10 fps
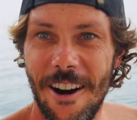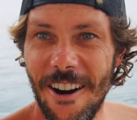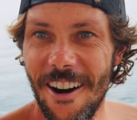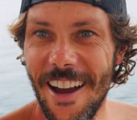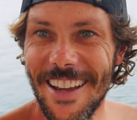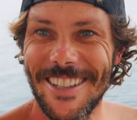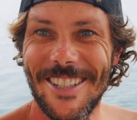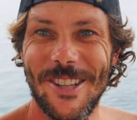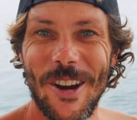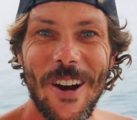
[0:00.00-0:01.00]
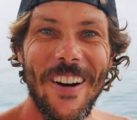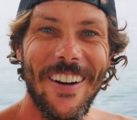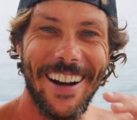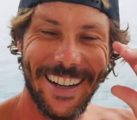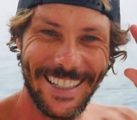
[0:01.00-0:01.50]
All right, so
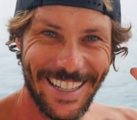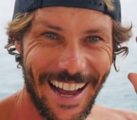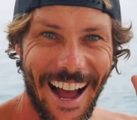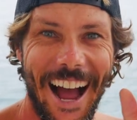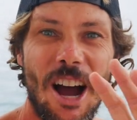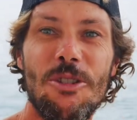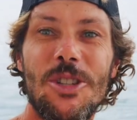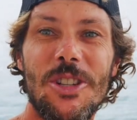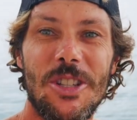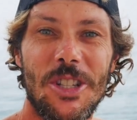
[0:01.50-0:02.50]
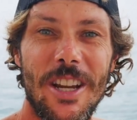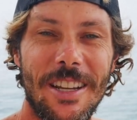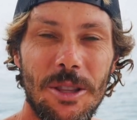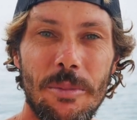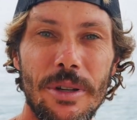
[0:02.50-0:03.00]
I was just
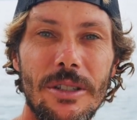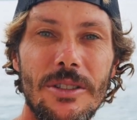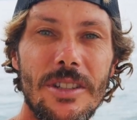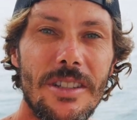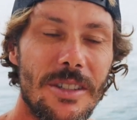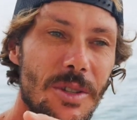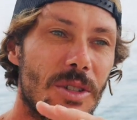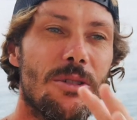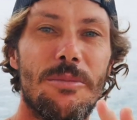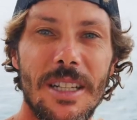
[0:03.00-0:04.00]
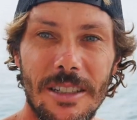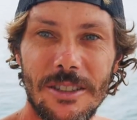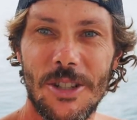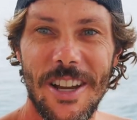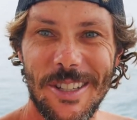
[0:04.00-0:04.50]
checking the bilges, doing my
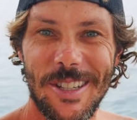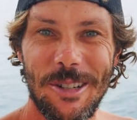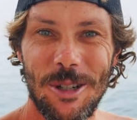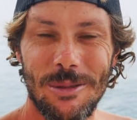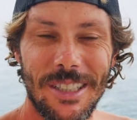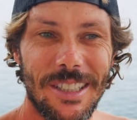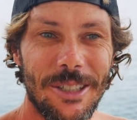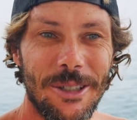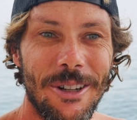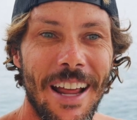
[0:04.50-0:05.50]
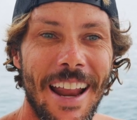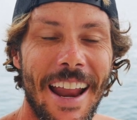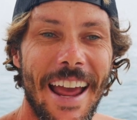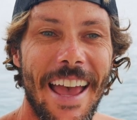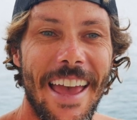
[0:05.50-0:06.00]
little checks as I normally do,
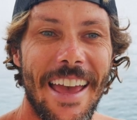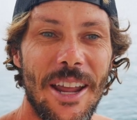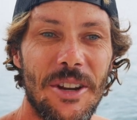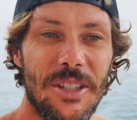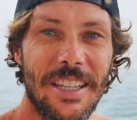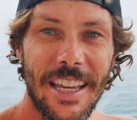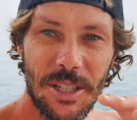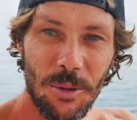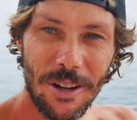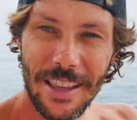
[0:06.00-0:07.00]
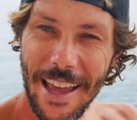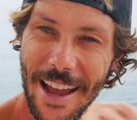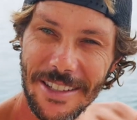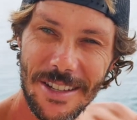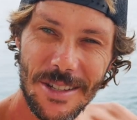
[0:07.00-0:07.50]
and to get to one of the
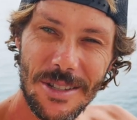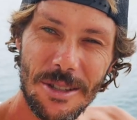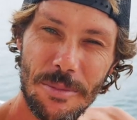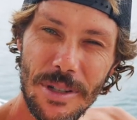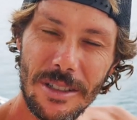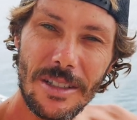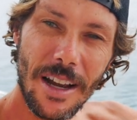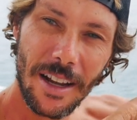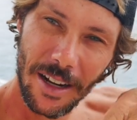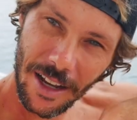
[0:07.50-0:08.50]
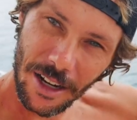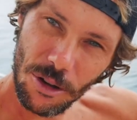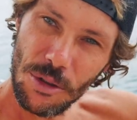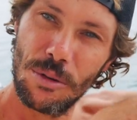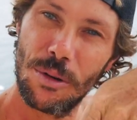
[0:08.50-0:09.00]
accesses in the bilge, I gotta kinda
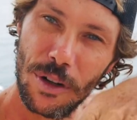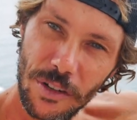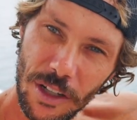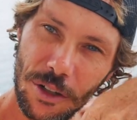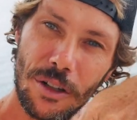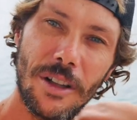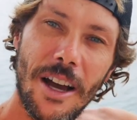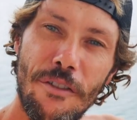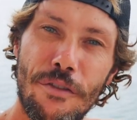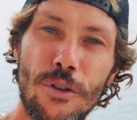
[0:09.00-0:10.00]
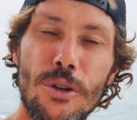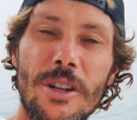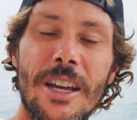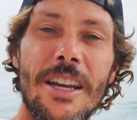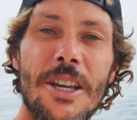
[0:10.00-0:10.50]
go through one of our little uh,
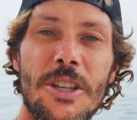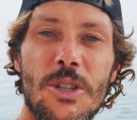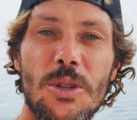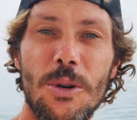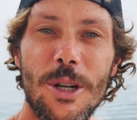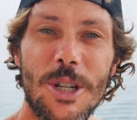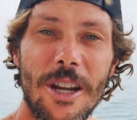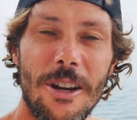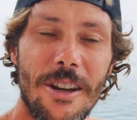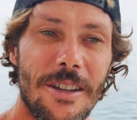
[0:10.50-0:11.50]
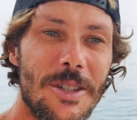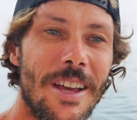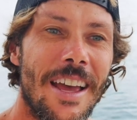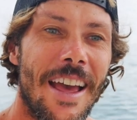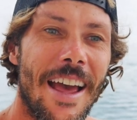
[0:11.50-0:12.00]
food storage areas.
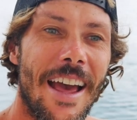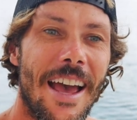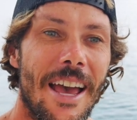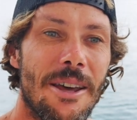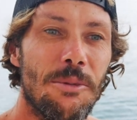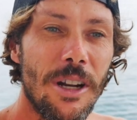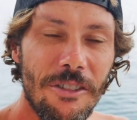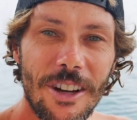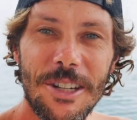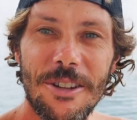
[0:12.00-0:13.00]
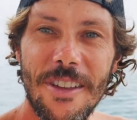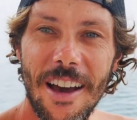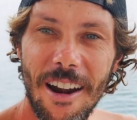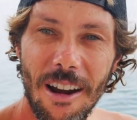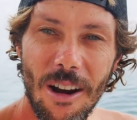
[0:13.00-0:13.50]
And whenever I do
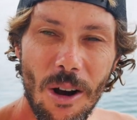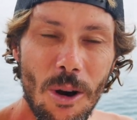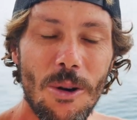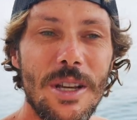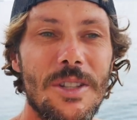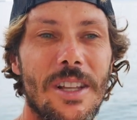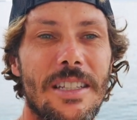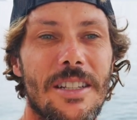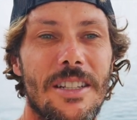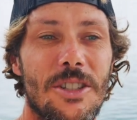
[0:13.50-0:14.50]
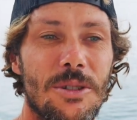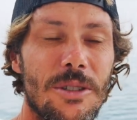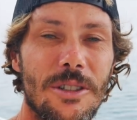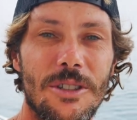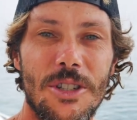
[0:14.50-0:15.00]
that, I always like to just do a
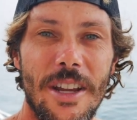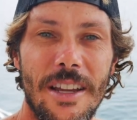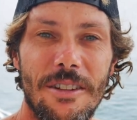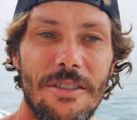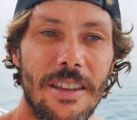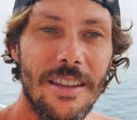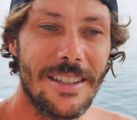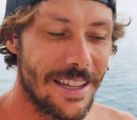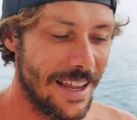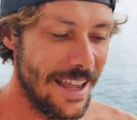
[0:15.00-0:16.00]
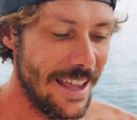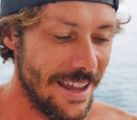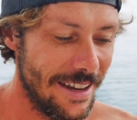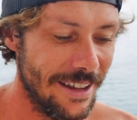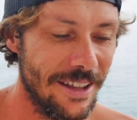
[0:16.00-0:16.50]
little check of things,
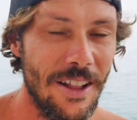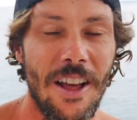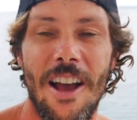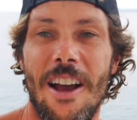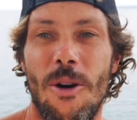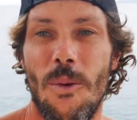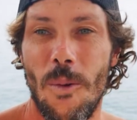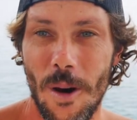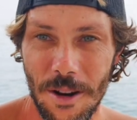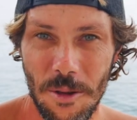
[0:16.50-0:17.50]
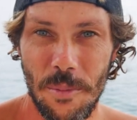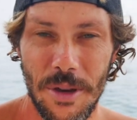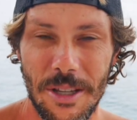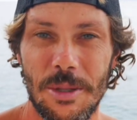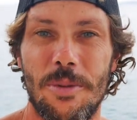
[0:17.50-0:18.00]
and one of the
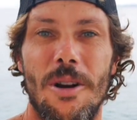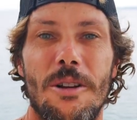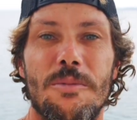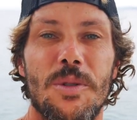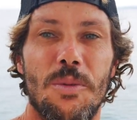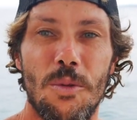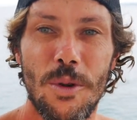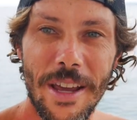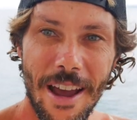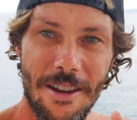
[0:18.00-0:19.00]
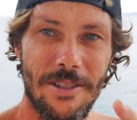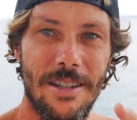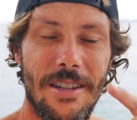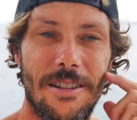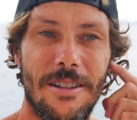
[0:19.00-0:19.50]
biggest problems we have to
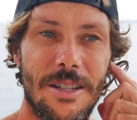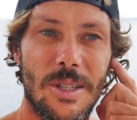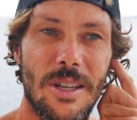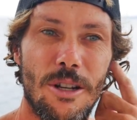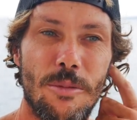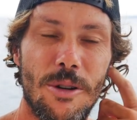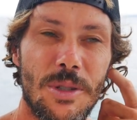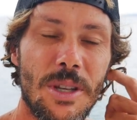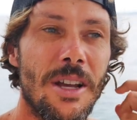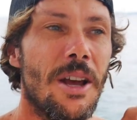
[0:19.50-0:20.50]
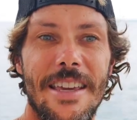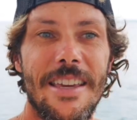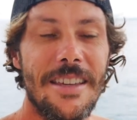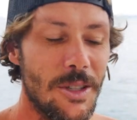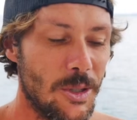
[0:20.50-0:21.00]
deal on sailboats
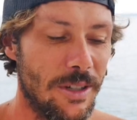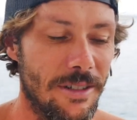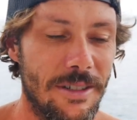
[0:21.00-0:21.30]
is